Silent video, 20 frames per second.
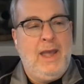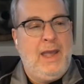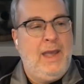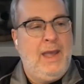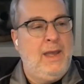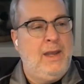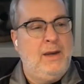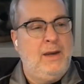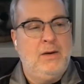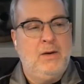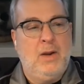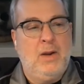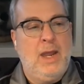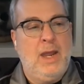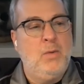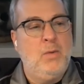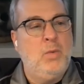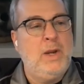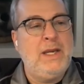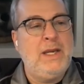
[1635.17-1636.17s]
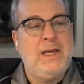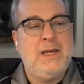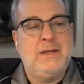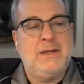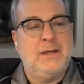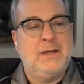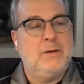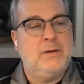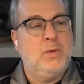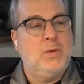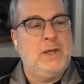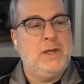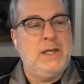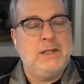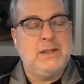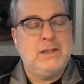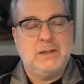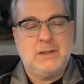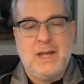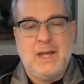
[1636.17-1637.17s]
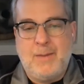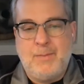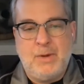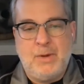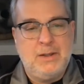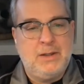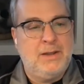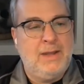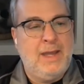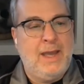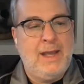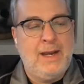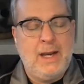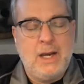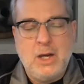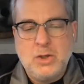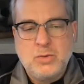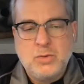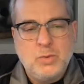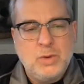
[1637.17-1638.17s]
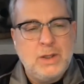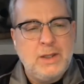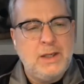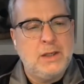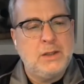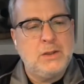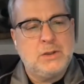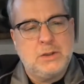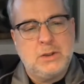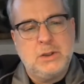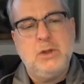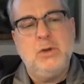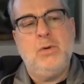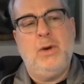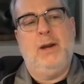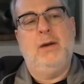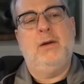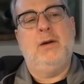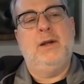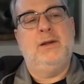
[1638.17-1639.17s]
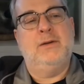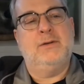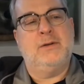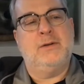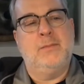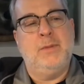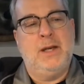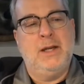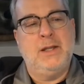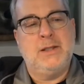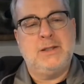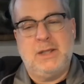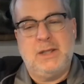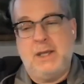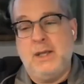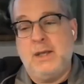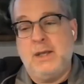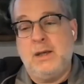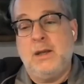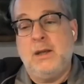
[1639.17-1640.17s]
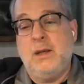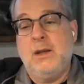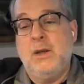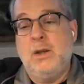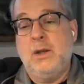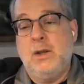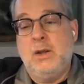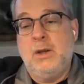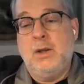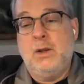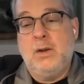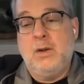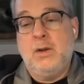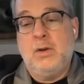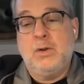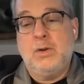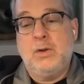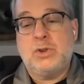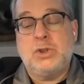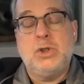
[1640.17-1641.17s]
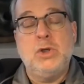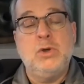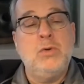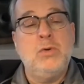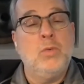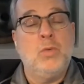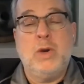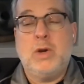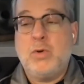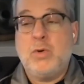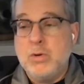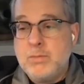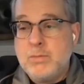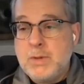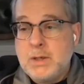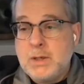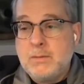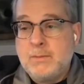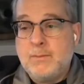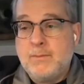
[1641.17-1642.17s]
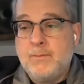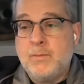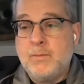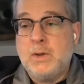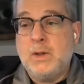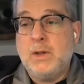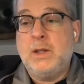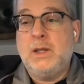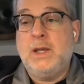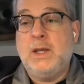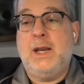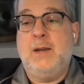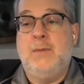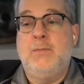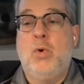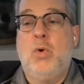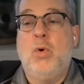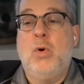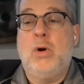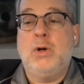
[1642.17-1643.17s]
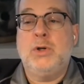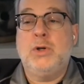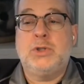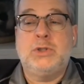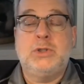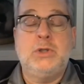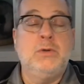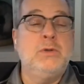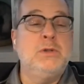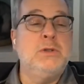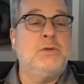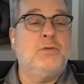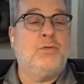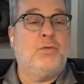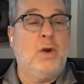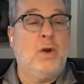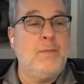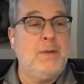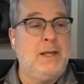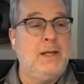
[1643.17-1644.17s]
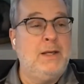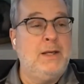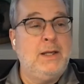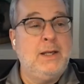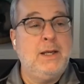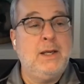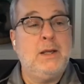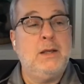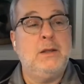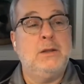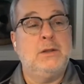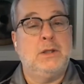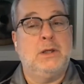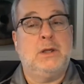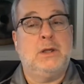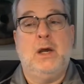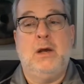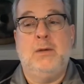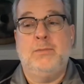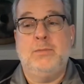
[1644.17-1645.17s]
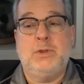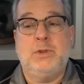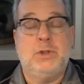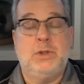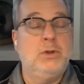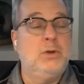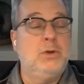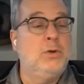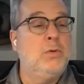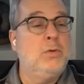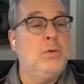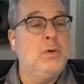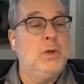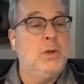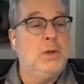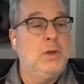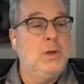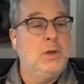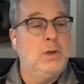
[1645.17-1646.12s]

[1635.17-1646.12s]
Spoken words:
and we need to tap into that. And it's really in two areas. I mean, it's in student recruitment, getting more students from India to come to